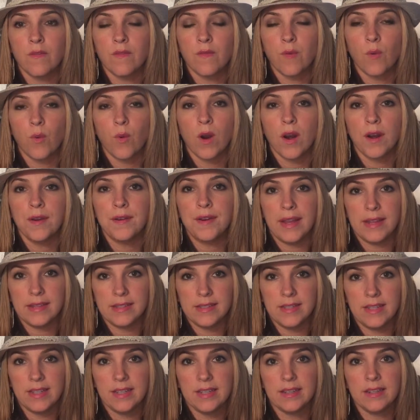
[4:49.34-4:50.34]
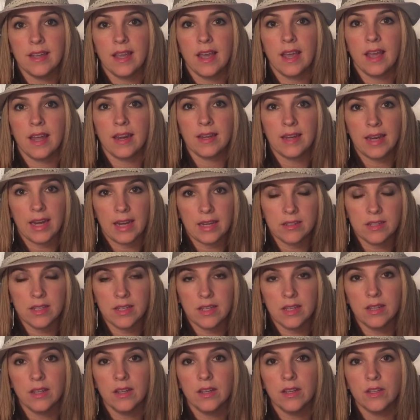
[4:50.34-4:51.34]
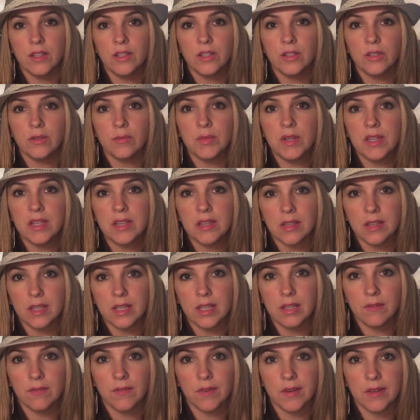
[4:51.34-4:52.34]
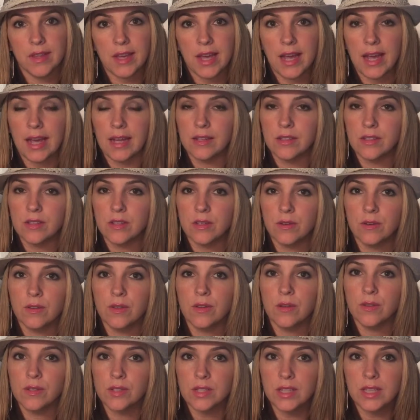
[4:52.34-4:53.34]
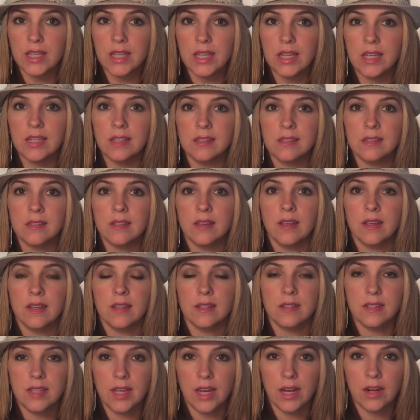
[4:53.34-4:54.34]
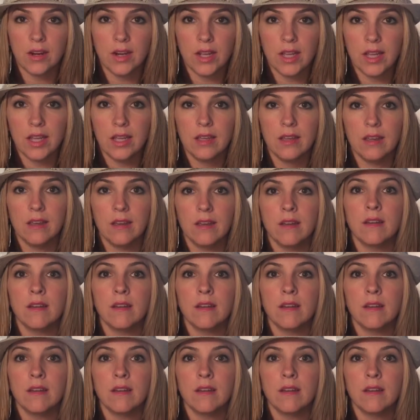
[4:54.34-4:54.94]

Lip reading: for Nancy and Ken, Nancy, you'll be the lead for that. So those leads, Terry,